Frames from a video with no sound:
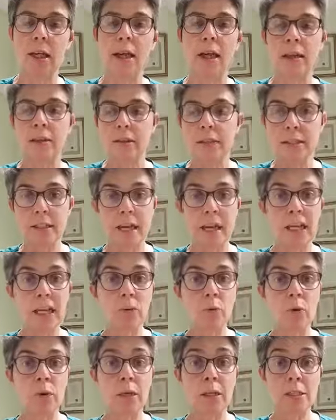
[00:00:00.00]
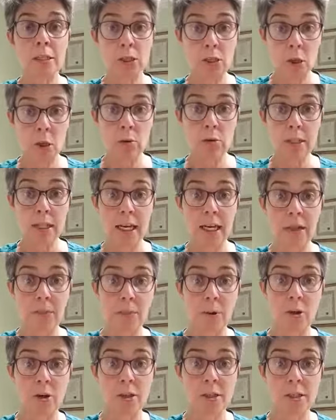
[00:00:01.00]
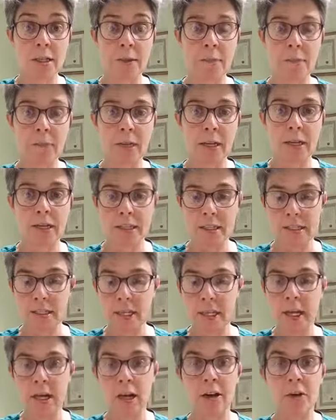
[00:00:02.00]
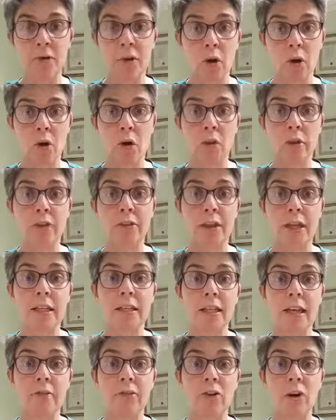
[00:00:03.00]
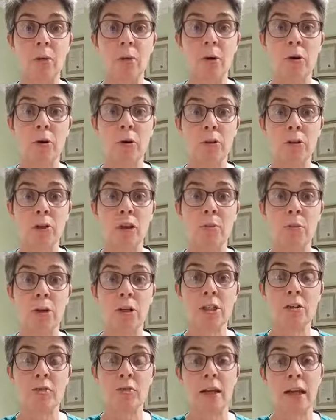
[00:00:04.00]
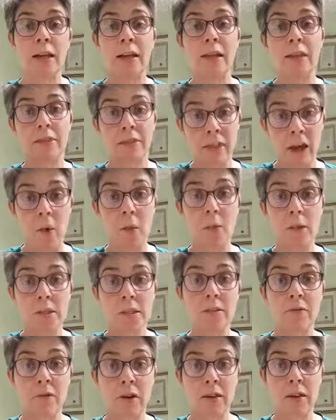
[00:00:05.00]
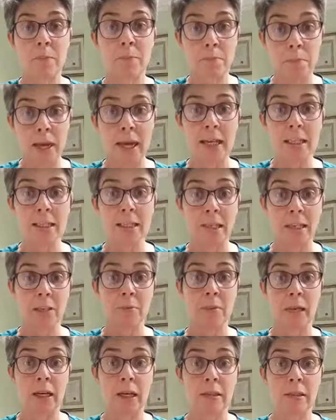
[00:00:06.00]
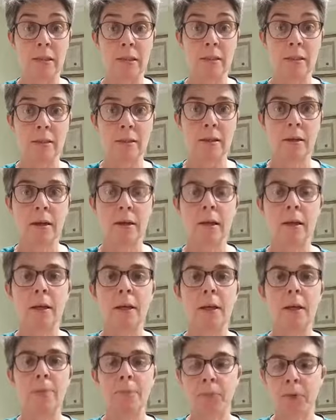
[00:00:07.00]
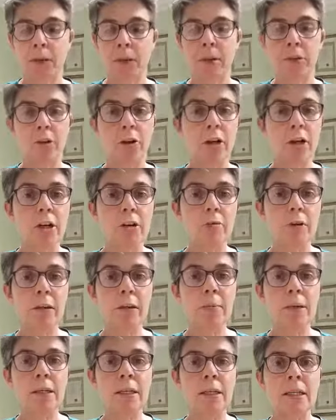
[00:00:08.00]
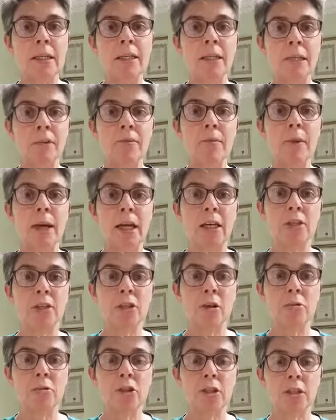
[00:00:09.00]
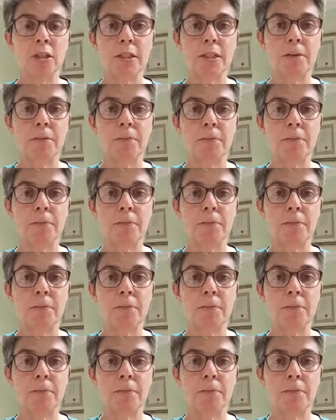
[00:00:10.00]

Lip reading: The second one is don't take it personally. And as I say, out of all the things I've come across, all the books I've read, that one's the best at explaining this. The third agreement is never make assumptions.